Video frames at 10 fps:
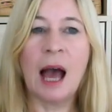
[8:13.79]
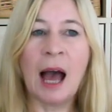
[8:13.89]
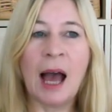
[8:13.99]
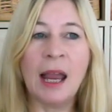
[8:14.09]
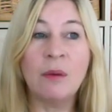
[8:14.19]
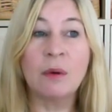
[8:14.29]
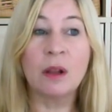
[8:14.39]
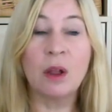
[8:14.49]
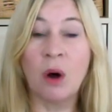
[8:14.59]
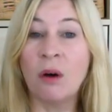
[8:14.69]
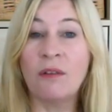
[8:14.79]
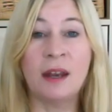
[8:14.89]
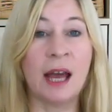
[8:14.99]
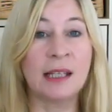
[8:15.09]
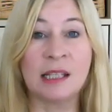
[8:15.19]
I will
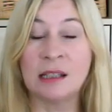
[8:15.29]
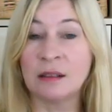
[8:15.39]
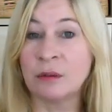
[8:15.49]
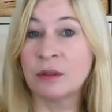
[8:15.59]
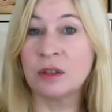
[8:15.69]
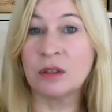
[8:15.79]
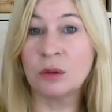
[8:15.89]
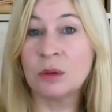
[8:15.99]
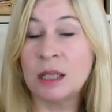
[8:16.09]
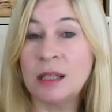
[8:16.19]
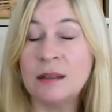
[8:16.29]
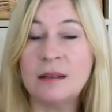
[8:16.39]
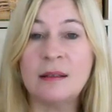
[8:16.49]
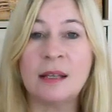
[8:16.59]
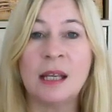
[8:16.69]
often add in little
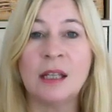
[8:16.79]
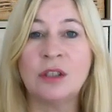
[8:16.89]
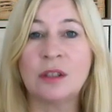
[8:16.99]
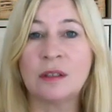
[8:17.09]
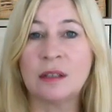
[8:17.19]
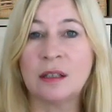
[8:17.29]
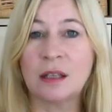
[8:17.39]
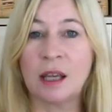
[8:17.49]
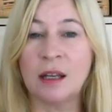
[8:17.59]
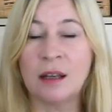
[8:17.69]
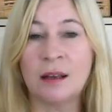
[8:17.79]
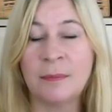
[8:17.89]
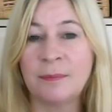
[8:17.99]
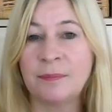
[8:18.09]
stories just to kind of